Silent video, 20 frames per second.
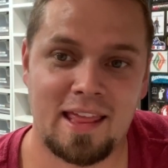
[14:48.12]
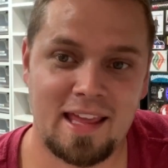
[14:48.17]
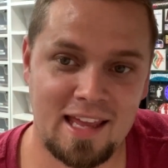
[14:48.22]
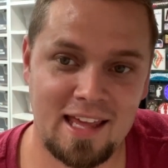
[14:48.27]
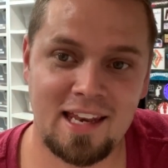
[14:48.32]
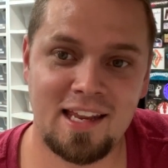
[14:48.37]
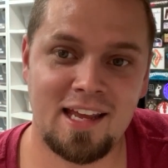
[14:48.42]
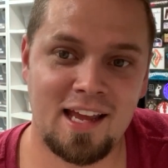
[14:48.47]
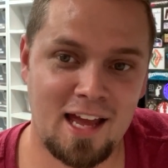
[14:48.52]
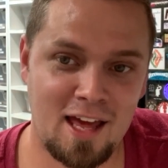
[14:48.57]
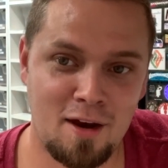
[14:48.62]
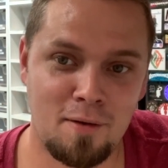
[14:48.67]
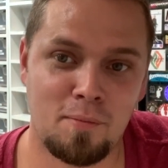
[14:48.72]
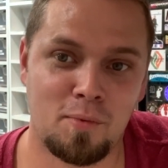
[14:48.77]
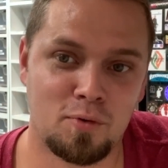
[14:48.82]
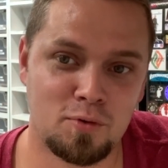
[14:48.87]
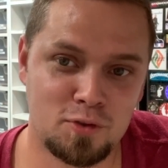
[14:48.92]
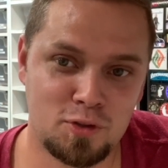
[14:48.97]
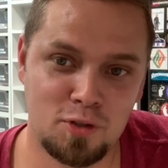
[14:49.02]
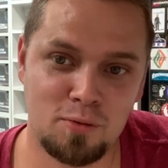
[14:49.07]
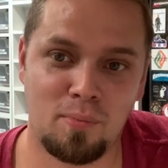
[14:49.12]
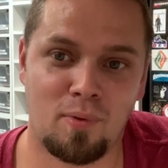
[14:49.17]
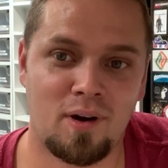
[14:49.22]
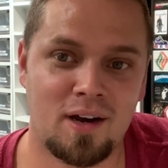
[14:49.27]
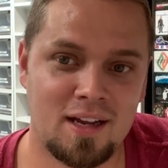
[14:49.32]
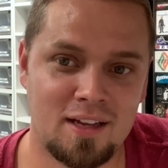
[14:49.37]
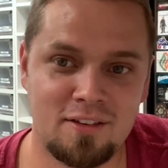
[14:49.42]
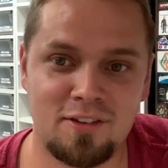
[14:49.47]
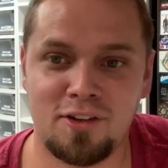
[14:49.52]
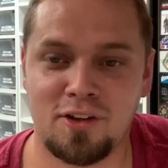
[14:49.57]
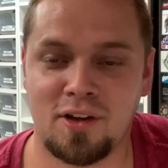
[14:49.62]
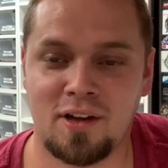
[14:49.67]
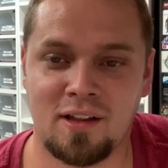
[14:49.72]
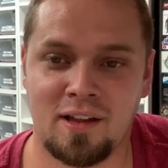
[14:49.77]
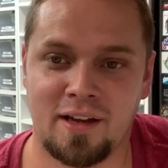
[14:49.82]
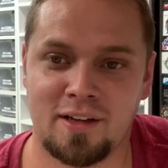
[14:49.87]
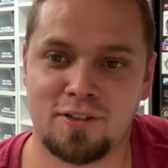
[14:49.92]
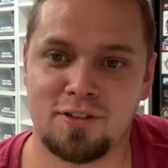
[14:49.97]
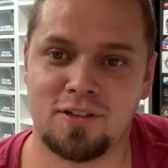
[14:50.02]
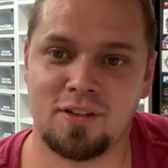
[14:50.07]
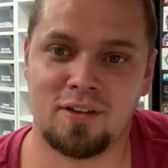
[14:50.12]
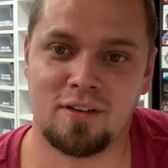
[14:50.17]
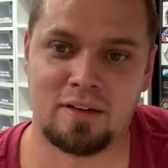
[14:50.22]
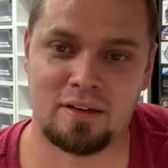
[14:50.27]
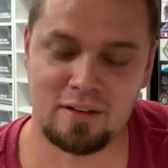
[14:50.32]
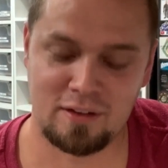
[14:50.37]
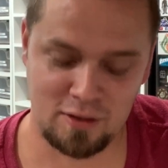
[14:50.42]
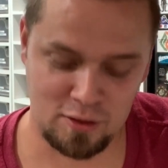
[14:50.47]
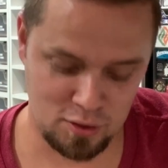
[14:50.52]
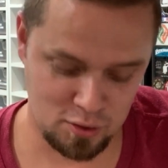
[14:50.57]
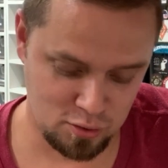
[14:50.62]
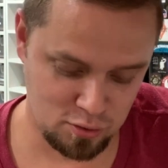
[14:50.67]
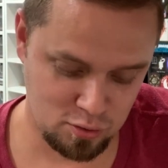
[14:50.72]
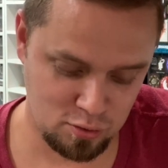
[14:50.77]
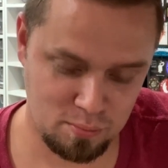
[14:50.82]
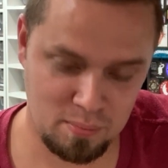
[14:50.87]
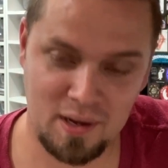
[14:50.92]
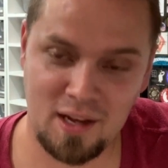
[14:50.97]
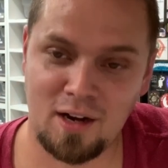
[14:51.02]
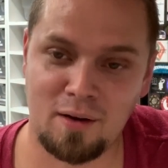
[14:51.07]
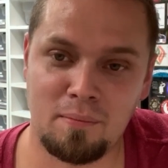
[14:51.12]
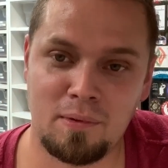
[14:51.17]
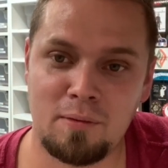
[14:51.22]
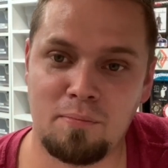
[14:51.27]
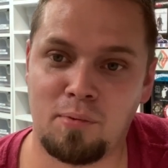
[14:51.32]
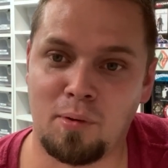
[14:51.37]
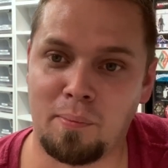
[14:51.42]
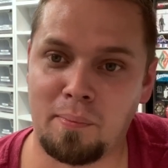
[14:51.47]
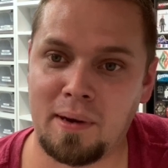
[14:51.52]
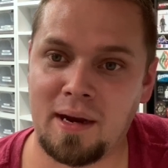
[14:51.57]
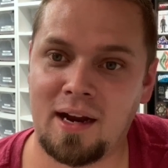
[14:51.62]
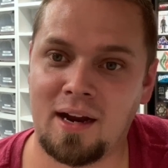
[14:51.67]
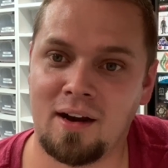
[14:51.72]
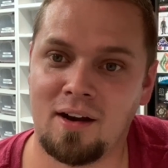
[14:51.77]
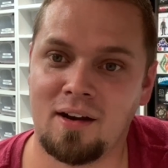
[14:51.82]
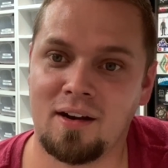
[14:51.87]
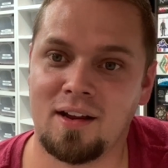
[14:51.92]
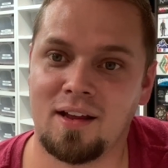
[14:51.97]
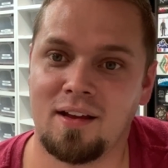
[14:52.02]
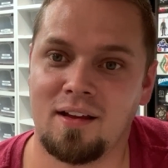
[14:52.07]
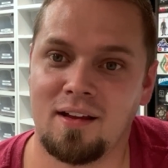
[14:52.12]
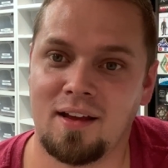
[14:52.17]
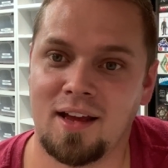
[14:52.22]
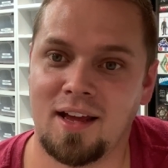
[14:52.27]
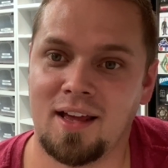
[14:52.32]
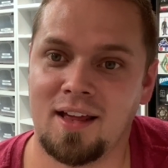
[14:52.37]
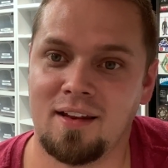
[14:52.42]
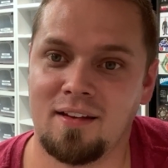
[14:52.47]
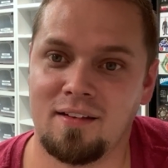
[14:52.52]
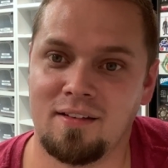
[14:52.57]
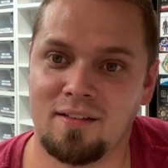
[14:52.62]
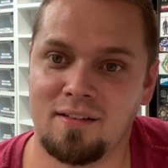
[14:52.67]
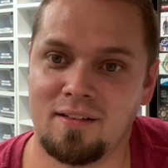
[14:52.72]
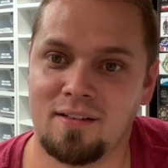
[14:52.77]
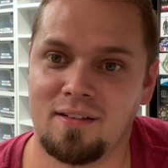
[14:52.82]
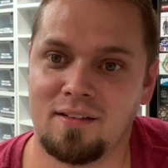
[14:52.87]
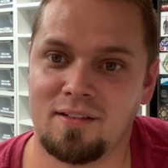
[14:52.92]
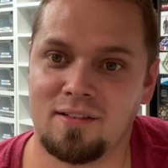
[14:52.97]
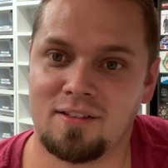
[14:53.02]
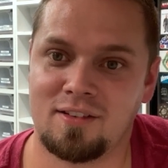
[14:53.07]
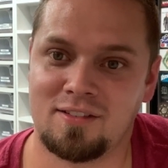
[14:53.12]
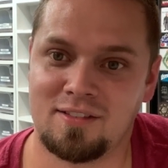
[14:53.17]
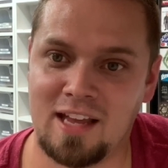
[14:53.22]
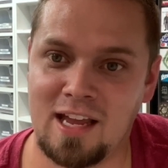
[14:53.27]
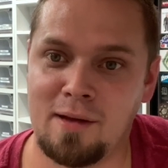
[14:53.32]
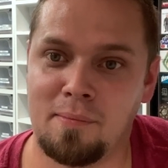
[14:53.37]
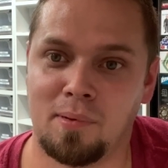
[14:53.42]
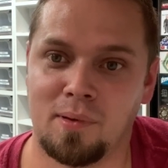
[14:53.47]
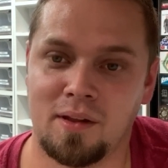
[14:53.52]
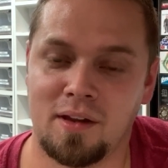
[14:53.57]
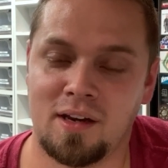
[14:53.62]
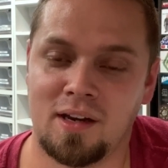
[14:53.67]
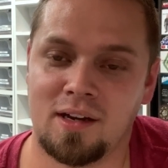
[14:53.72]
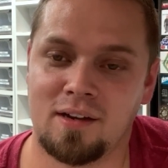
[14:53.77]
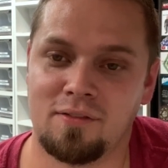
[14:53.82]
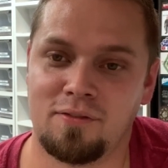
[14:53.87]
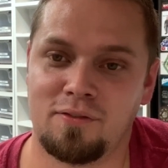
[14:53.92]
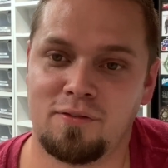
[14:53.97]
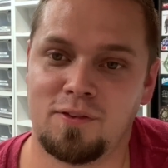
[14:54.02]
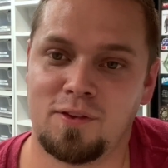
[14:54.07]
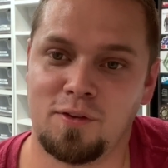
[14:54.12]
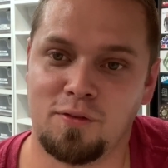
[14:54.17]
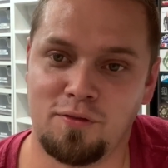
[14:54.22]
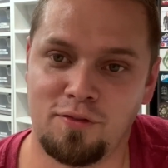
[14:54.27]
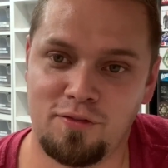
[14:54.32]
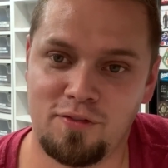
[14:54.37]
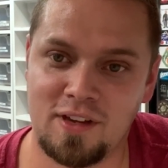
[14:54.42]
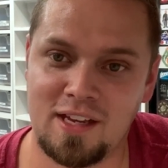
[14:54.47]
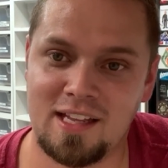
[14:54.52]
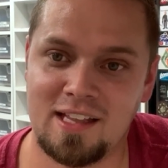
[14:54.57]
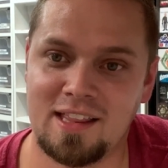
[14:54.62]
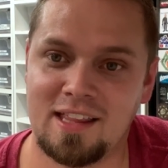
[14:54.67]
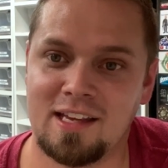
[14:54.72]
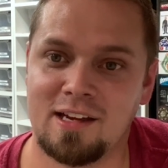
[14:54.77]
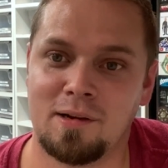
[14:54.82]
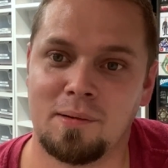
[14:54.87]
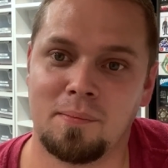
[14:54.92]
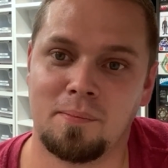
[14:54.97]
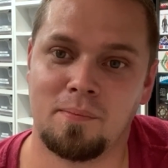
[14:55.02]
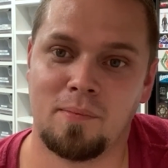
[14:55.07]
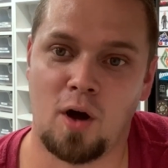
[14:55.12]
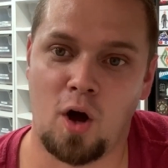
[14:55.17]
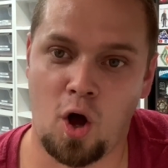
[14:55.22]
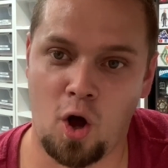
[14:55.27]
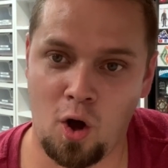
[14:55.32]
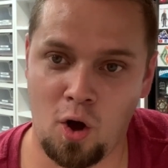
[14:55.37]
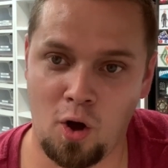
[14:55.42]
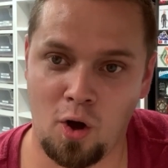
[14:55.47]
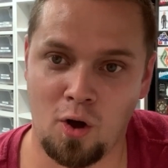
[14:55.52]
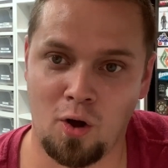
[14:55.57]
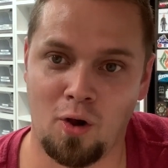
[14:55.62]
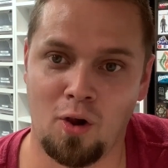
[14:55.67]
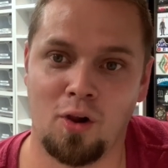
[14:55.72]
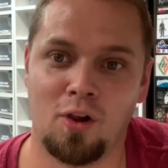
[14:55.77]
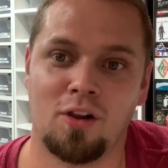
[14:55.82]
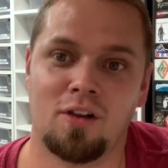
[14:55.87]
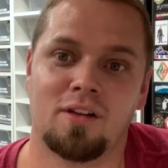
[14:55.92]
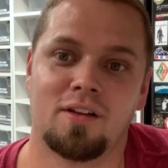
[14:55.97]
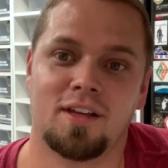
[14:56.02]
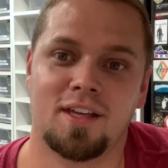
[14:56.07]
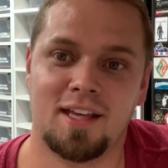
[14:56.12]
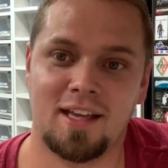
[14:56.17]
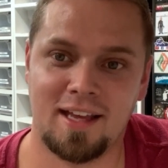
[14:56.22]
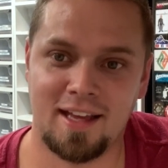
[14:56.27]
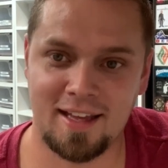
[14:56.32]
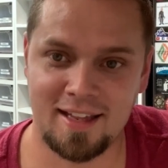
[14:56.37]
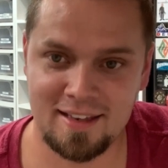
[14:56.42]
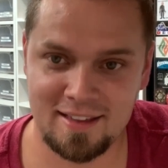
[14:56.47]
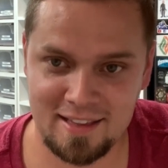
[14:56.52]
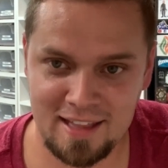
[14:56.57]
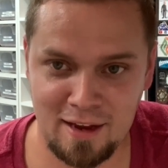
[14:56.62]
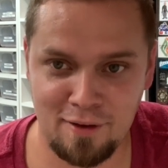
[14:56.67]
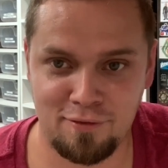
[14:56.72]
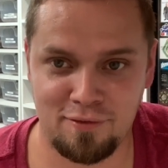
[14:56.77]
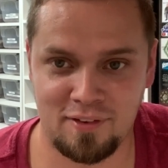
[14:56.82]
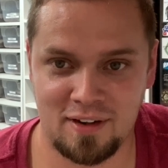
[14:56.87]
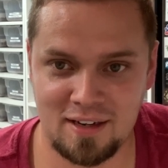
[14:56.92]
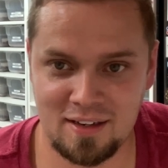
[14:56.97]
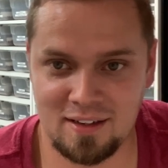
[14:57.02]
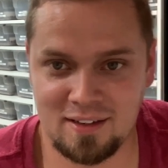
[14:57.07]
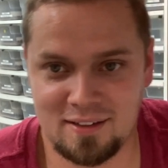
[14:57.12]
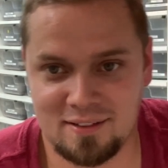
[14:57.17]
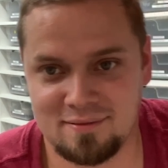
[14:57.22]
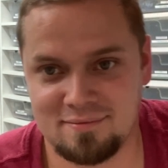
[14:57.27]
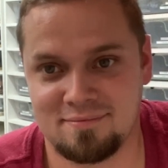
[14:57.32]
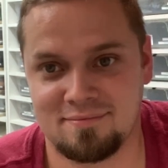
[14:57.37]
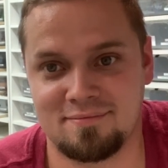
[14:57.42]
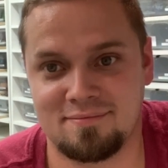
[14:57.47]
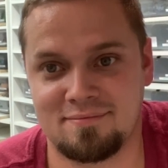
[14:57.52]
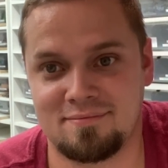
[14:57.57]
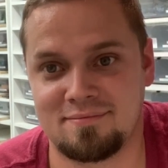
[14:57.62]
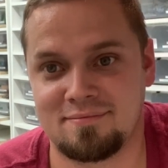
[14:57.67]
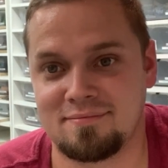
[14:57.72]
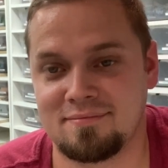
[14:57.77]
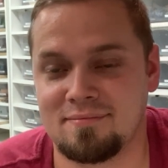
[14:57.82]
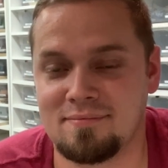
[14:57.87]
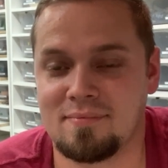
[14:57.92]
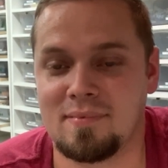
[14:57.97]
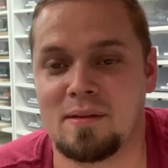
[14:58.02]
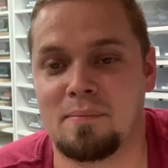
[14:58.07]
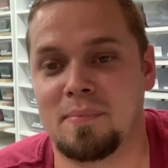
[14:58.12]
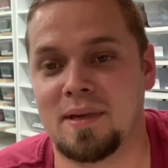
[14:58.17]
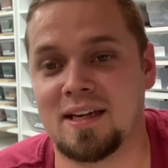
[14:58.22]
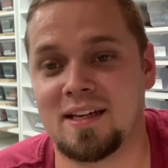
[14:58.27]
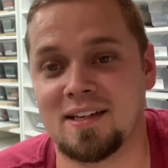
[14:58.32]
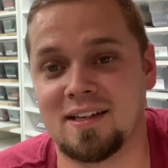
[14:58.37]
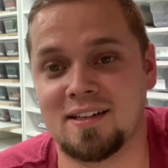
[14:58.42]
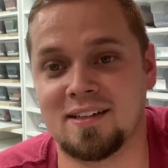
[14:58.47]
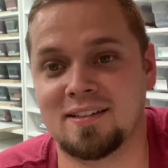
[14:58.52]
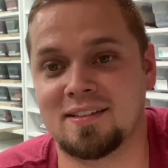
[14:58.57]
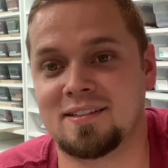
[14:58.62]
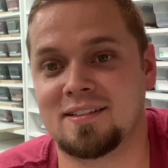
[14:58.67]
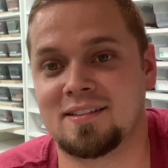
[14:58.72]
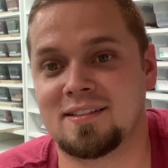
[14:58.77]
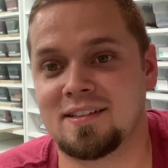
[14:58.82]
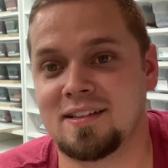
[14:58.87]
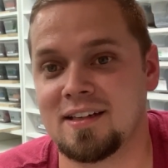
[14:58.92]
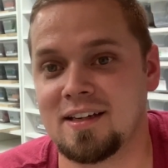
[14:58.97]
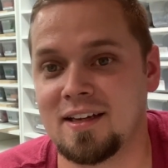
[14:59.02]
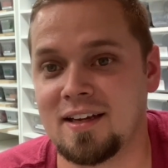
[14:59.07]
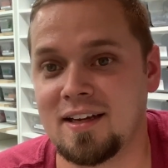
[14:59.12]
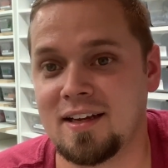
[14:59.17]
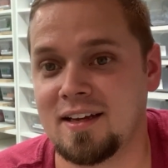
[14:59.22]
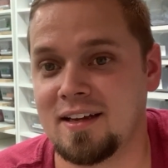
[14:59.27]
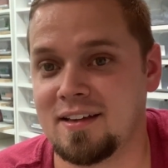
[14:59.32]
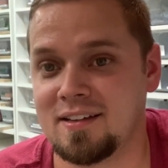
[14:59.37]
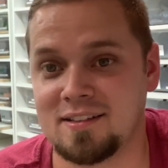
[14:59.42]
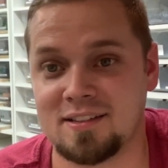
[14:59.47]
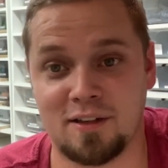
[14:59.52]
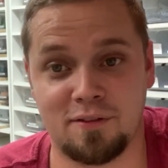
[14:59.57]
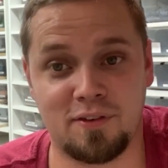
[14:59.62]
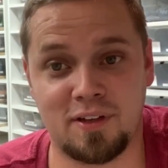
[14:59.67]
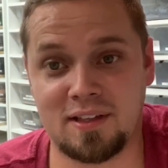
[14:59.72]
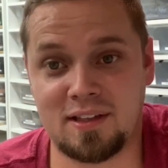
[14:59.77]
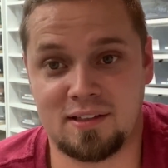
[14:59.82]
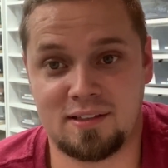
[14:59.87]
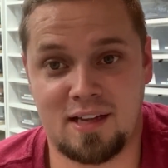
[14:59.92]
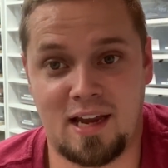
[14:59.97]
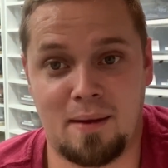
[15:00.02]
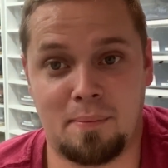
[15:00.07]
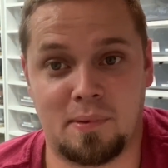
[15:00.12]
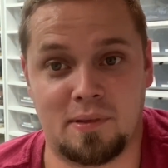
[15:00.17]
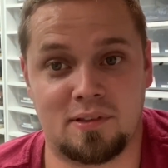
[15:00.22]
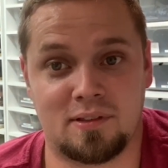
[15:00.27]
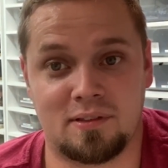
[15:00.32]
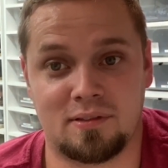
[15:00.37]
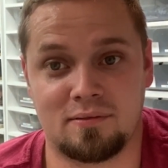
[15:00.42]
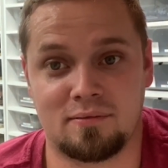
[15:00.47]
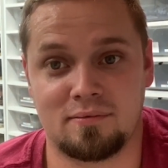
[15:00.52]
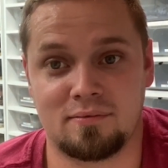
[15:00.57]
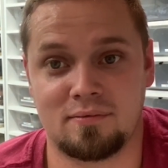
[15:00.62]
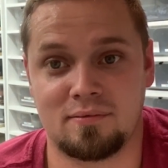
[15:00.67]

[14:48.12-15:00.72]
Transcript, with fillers: Any animals you bring into your collection, you better be prepared and stable enough to feed them all indefinitely because stuff like this happens.